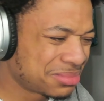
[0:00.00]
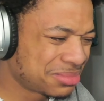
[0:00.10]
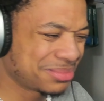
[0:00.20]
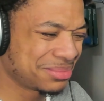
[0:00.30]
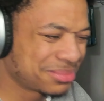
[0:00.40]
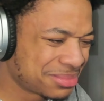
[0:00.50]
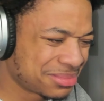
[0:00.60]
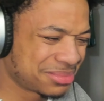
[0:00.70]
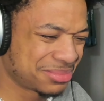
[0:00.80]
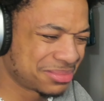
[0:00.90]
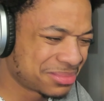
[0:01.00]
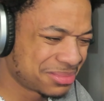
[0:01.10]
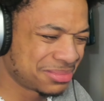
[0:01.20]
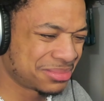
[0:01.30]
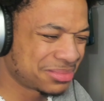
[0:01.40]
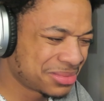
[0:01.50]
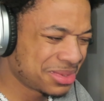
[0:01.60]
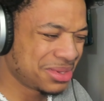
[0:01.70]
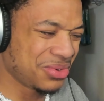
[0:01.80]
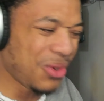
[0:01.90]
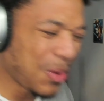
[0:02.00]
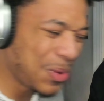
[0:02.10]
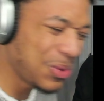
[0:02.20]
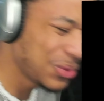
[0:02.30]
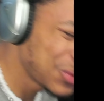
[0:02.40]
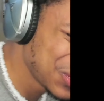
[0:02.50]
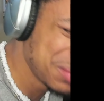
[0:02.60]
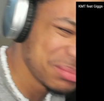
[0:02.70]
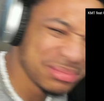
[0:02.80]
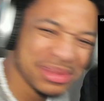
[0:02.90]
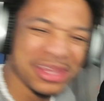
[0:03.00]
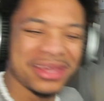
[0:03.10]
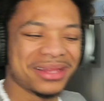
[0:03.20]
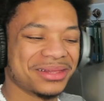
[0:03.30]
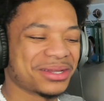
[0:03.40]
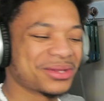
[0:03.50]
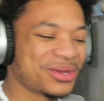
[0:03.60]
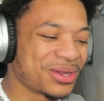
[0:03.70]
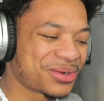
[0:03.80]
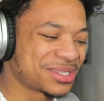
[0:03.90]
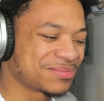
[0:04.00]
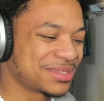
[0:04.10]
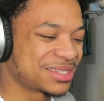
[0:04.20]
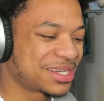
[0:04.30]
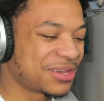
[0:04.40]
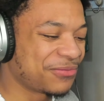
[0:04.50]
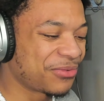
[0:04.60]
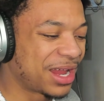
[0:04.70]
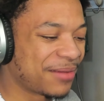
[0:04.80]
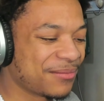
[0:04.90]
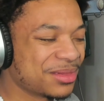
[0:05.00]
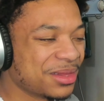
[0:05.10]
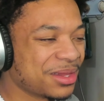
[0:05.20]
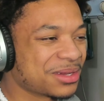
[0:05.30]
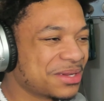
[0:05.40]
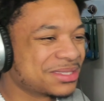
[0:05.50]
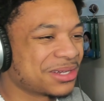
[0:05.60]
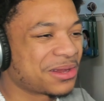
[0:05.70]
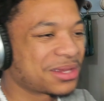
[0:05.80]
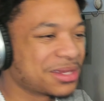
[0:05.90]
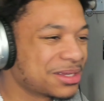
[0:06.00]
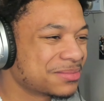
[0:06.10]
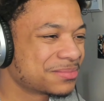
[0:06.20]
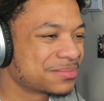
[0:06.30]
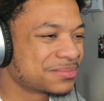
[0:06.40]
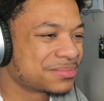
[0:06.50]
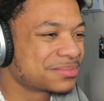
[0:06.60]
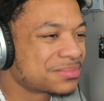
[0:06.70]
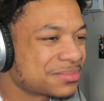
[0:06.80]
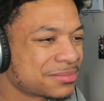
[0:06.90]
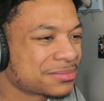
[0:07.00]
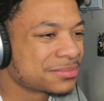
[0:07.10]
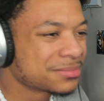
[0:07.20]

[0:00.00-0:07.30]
Looking all turkey, spent jumped at the Looking on Christmas gift wrap. Looking on turkey. Looking on Christmas gift wrap.